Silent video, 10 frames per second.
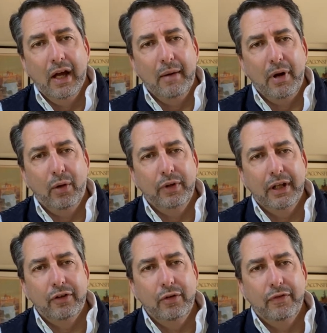I'm holding
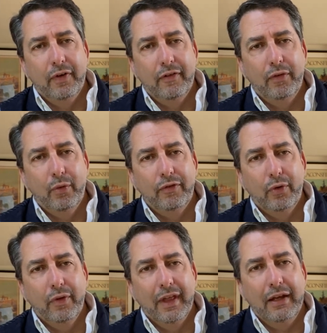it too far forward
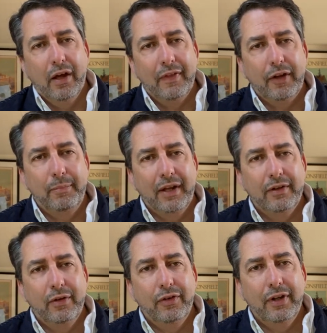for you. There you go, that's better.
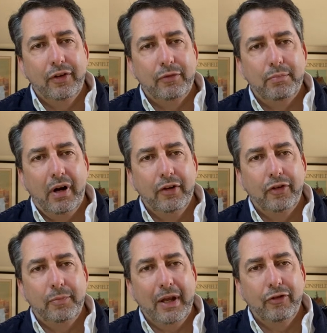You can see a sprung
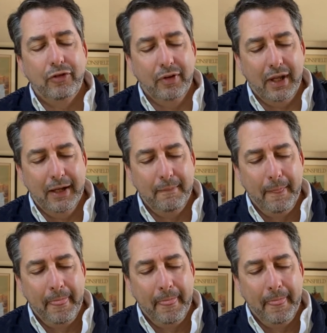suspension there.